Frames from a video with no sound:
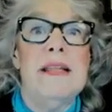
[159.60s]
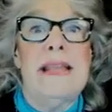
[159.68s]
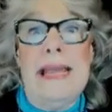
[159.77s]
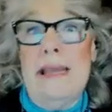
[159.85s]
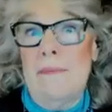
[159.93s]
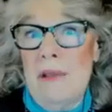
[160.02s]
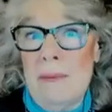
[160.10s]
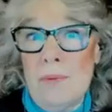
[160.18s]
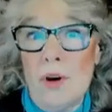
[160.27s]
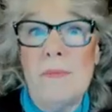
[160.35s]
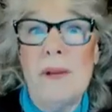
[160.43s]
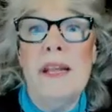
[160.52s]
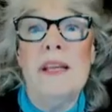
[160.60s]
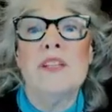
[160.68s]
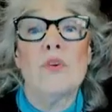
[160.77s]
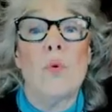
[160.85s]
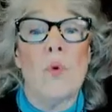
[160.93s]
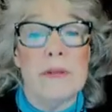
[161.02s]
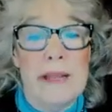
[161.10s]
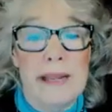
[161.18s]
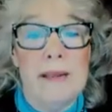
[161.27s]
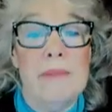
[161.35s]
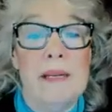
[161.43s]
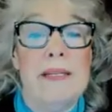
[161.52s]
they can be permanent or they
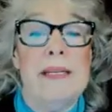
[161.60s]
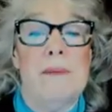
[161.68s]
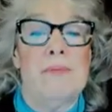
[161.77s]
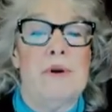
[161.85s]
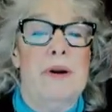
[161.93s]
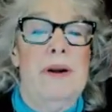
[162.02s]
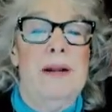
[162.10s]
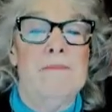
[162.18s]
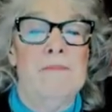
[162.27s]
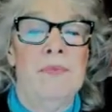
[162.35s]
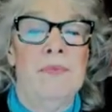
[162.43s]
can be temporary.